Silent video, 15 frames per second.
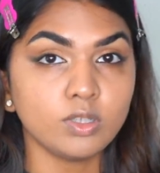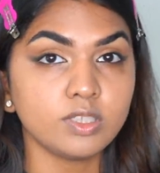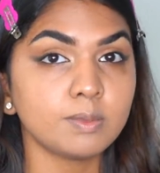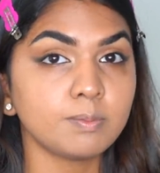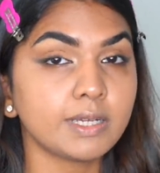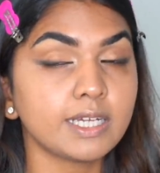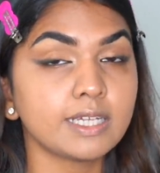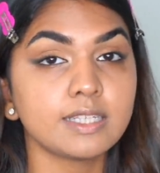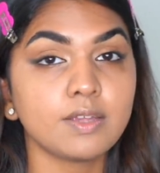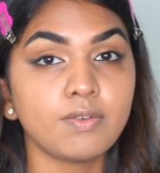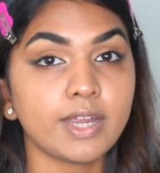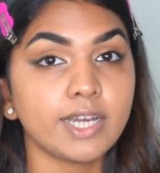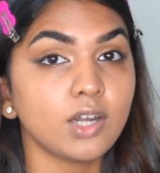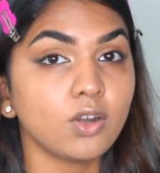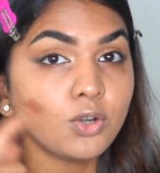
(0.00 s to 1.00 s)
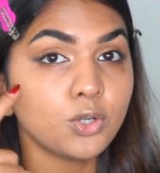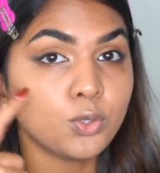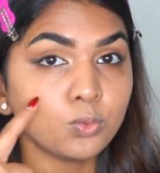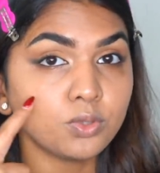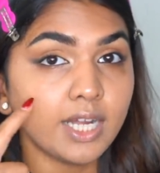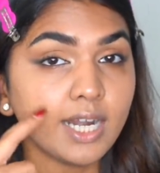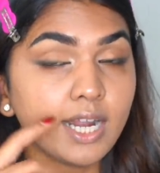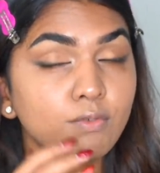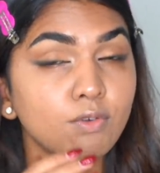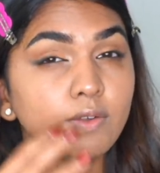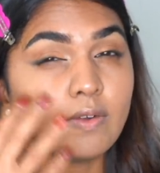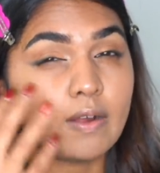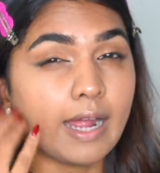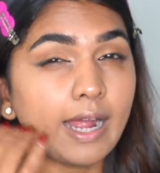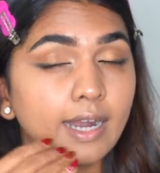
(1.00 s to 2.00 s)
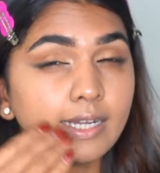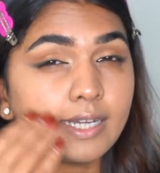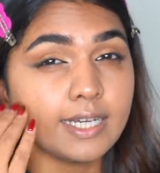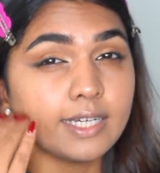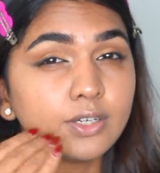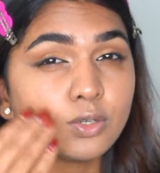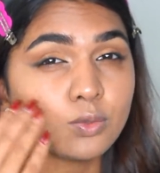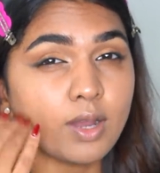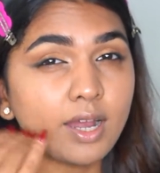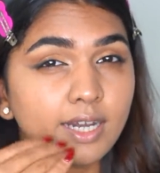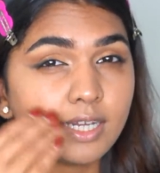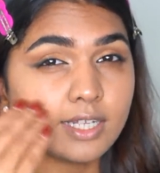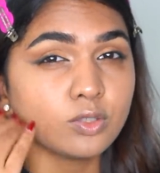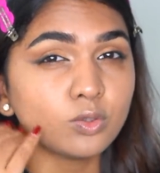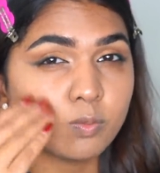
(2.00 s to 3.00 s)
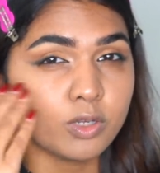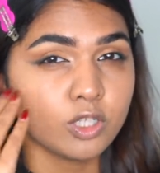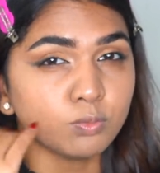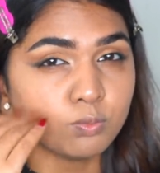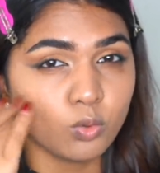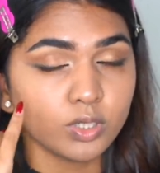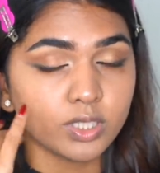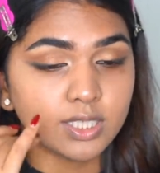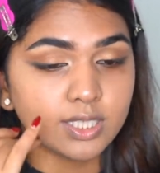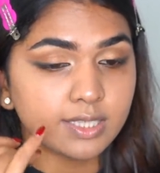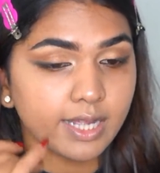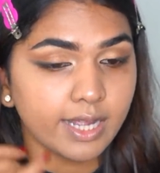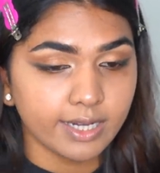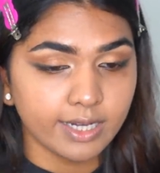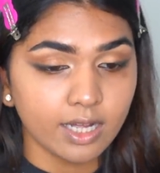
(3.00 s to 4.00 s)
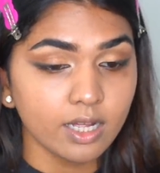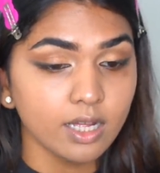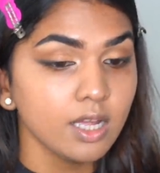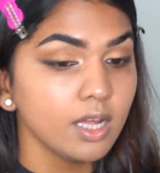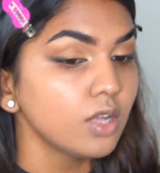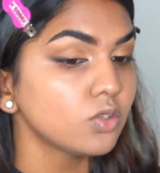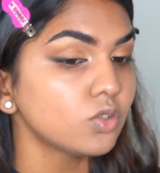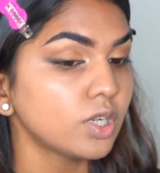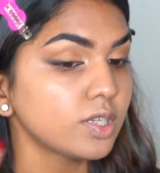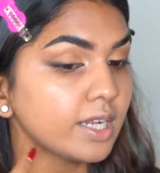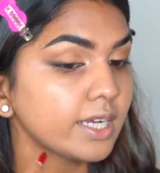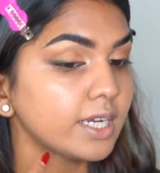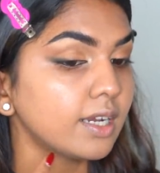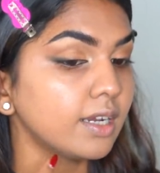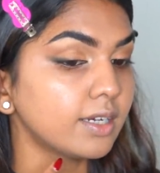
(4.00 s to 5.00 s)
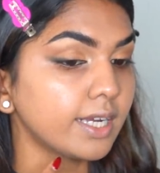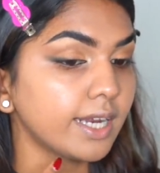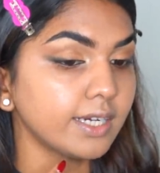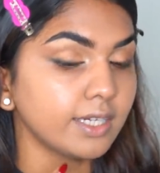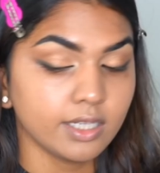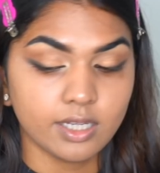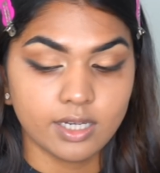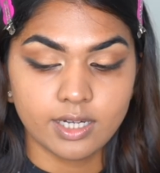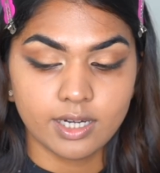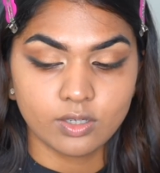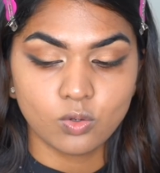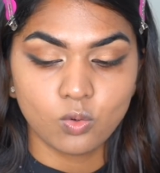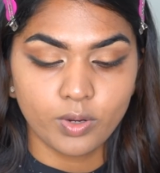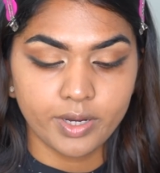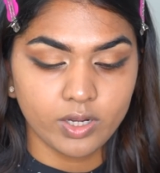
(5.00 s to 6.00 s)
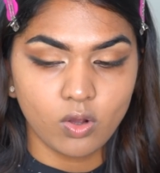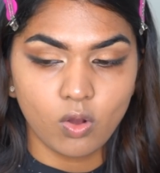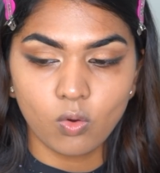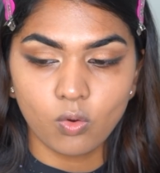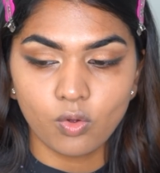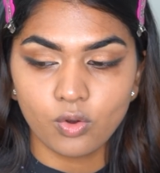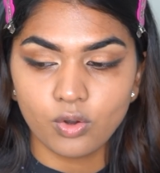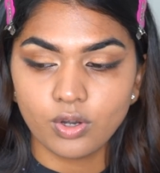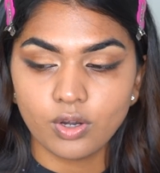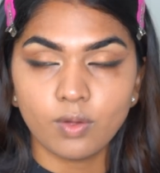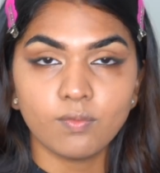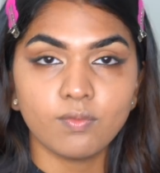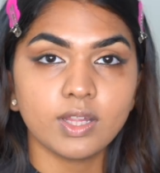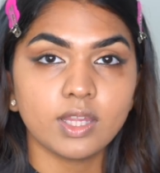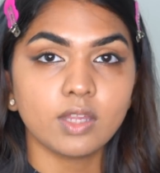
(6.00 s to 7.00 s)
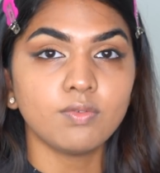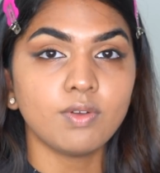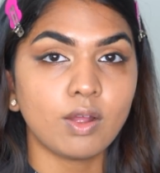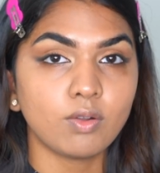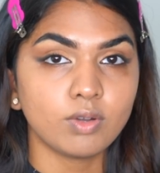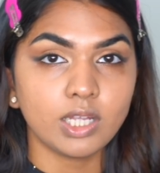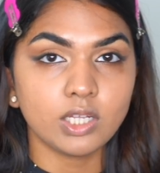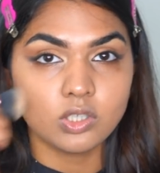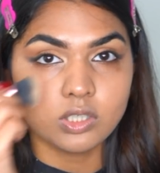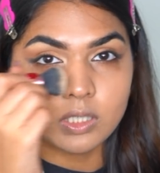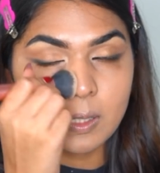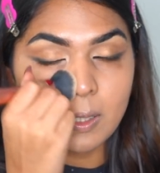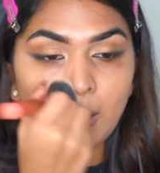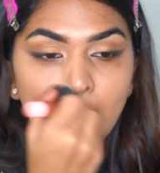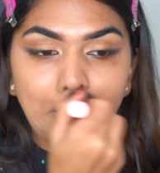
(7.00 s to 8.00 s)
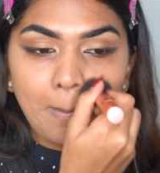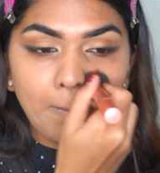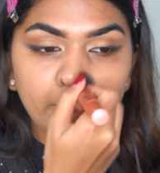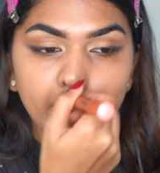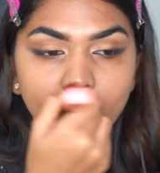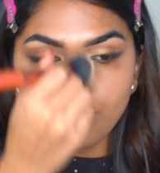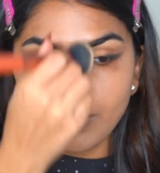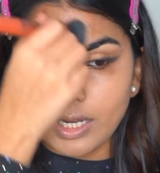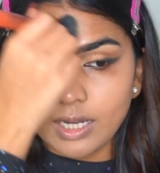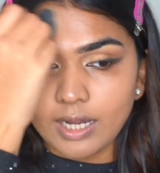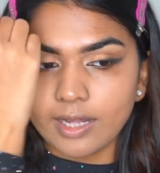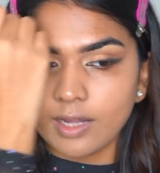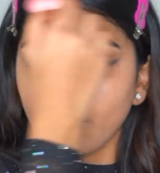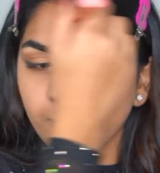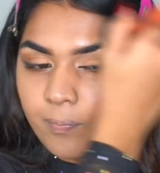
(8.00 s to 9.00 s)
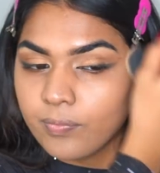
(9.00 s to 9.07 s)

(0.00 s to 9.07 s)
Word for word: See, because if I did not do that, I would have need needed to add like so much more in this area so just like color correcting it and going on with the foundation made me like